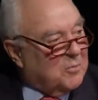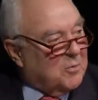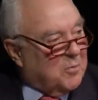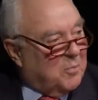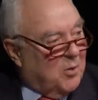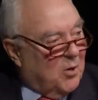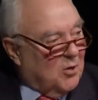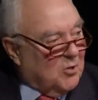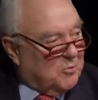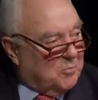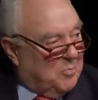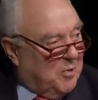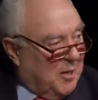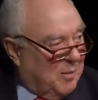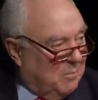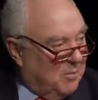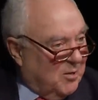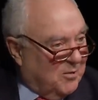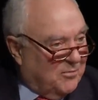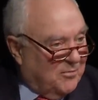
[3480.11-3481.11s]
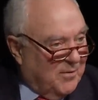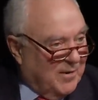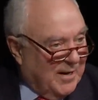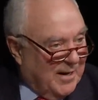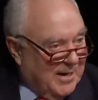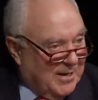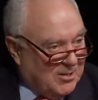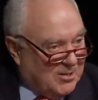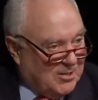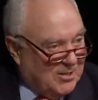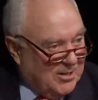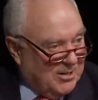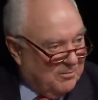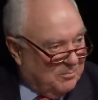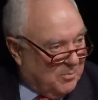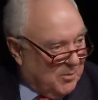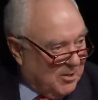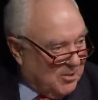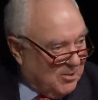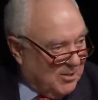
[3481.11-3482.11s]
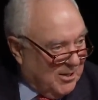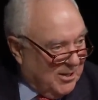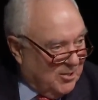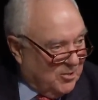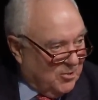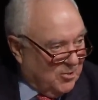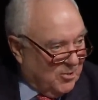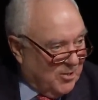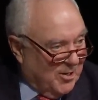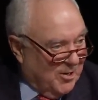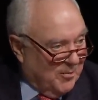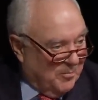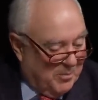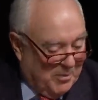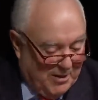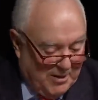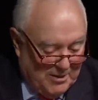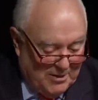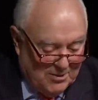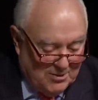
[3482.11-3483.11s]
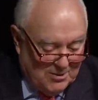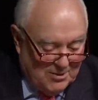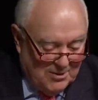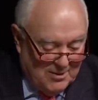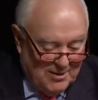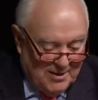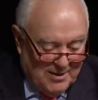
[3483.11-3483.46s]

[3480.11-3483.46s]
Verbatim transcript: proposed public financing of presidential campaigns.